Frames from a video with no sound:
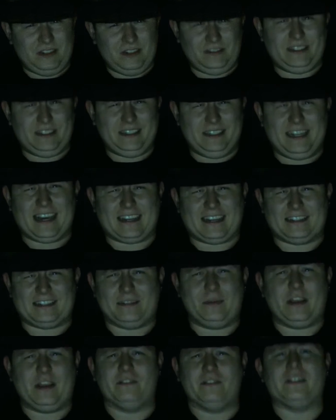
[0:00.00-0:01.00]
need light to
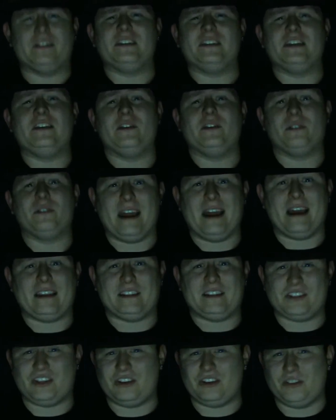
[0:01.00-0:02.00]
be able to see your
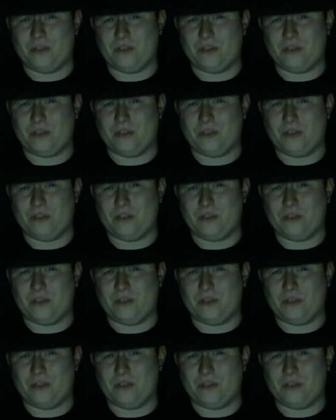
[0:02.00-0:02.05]
dice and your